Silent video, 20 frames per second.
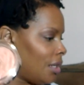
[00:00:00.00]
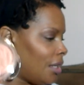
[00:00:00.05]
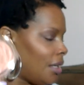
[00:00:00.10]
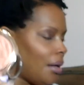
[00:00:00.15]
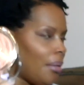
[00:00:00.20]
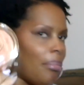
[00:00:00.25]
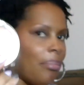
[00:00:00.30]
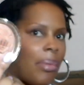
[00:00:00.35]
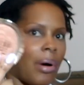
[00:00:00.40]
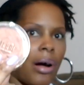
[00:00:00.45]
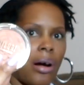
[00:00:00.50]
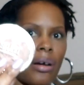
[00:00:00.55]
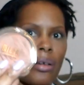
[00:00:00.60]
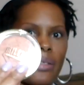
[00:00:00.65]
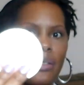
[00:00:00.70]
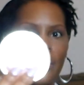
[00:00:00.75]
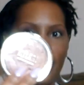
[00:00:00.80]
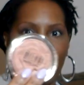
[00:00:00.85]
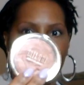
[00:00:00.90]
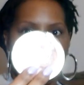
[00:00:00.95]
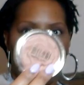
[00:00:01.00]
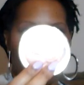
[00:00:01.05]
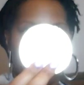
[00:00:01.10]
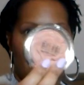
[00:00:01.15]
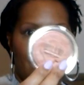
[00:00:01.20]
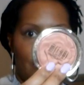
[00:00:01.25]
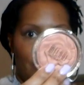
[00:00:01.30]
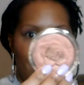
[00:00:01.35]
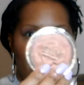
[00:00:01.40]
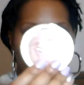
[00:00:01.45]
Emboss,
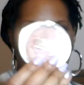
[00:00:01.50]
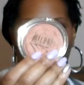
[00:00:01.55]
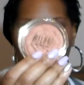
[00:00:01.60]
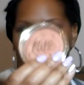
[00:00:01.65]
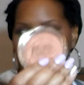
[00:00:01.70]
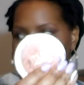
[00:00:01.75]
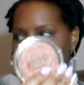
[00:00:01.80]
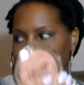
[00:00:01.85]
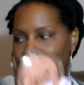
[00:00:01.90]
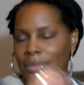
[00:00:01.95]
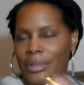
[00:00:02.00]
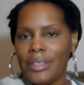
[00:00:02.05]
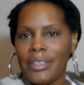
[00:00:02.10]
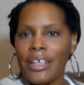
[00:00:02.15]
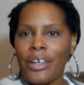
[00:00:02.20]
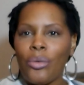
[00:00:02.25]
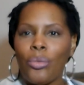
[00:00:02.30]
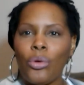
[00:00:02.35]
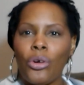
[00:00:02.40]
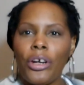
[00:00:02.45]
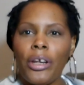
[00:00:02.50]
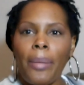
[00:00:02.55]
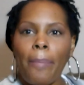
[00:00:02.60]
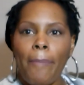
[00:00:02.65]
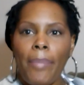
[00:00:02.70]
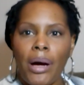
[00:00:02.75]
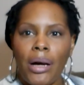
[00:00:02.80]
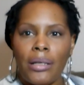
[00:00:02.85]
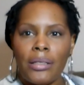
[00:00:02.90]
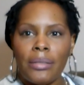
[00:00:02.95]
mm, is that a word,
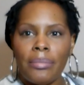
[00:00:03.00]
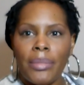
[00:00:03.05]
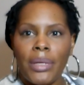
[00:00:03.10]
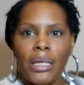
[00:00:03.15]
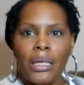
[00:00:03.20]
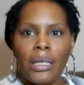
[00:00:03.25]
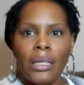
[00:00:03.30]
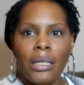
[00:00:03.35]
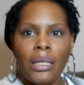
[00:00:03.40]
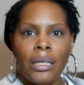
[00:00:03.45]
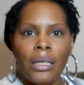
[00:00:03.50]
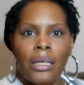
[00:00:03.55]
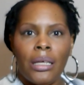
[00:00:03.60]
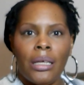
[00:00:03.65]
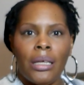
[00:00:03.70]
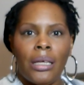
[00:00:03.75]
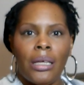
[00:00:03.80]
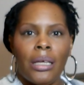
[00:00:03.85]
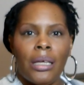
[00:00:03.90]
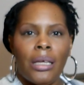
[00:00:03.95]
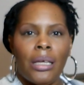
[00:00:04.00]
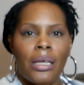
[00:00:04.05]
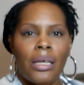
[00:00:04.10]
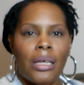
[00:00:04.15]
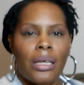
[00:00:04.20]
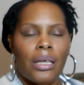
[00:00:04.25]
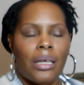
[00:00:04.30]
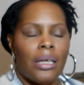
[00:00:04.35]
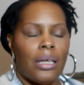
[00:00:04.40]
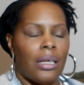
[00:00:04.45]
embossment?
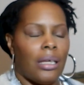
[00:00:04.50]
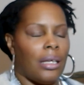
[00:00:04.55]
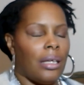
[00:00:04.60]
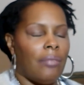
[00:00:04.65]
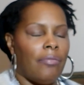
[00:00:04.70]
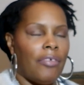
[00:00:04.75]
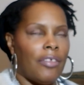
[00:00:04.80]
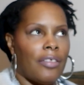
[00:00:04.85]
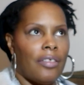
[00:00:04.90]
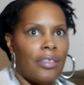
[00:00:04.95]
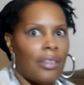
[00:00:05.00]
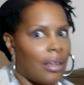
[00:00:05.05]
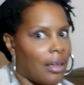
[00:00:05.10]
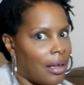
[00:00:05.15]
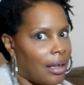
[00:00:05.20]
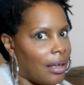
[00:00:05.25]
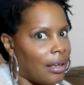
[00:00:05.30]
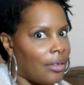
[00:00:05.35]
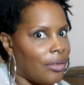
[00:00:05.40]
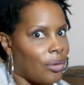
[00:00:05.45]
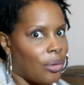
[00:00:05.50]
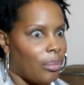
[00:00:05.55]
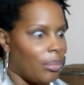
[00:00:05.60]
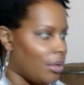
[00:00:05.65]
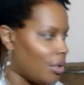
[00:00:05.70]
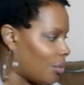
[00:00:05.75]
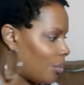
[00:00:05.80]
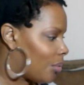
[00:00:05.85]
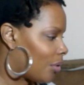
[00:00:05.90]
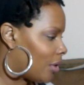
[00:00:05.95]
If it's not, it's going to
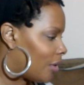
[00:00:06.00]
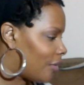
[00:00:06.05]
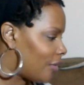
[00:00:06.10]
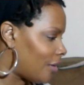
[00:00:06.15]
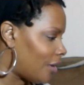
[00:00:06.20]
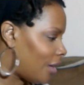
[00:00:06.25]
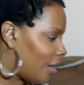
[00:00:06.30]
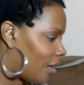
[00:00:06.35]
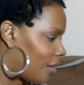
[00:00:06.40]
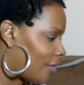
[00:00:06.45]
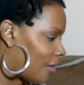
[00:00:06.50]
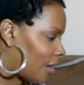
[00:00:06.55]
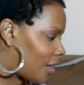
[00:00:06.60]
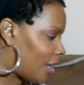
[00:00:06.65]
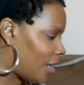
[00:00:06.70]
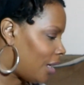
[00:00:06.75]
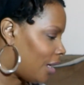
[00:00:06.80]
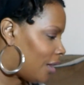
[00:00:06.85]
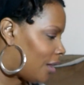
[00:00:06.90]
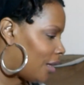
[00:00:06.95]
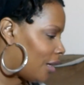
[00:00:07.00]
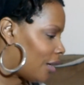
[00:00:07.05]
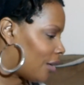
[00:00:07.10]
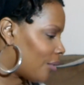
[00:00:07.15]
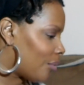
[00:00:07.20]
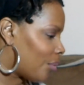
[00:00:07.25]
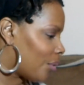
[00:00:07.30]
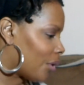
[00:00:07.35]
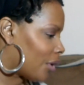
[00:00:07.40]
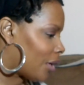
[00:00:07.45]
be a word today because I can't think
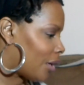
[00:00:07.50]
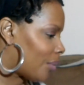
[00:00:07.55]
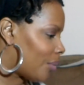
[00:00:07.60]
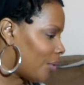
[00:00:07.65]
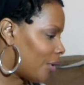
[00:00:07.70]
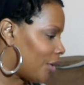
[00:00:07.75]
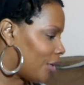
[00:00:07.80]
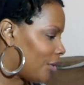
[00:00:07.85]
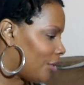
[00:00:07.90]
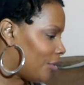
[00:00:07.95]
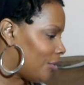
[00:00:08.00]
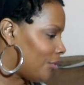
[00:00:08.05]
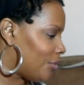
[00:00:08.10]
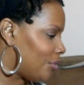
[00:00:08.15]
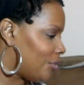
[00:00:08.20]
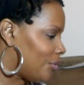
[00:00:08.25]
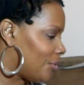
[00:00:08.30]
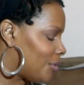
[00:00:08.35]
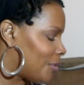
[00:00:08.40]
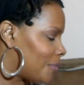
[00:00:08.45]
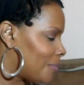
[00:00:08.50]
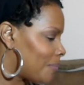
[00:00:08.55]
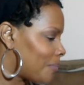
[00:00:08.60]
of the word I want to use.